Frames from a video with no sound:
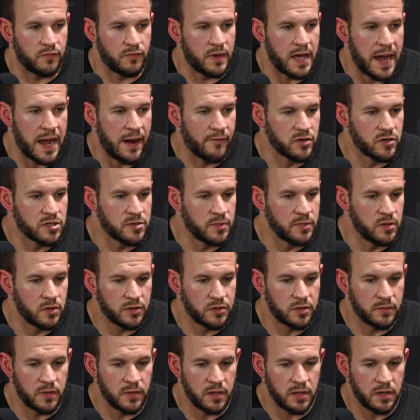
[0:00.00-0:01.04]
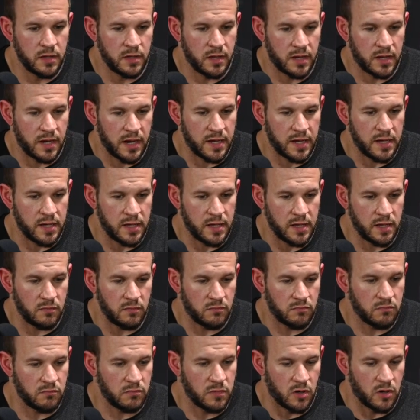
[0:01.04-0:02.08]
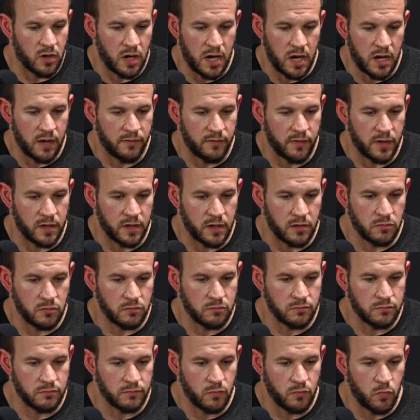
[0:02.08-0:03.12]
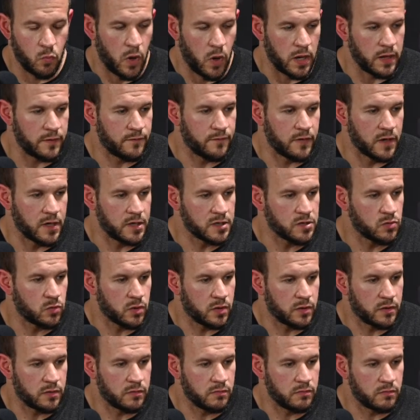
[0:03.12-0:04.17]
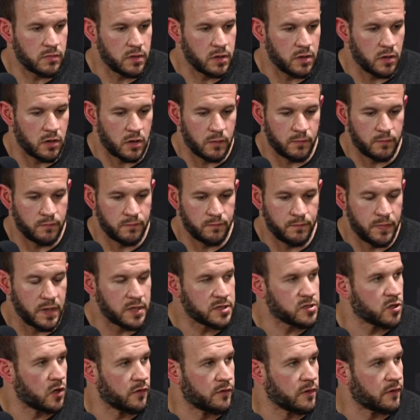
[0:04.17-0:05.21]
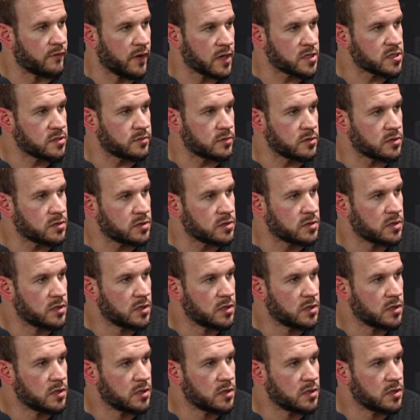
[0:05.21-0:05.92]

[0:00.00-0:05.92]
average meal to me, like I eat, I'll have like white fish with, a big serving of vegetables,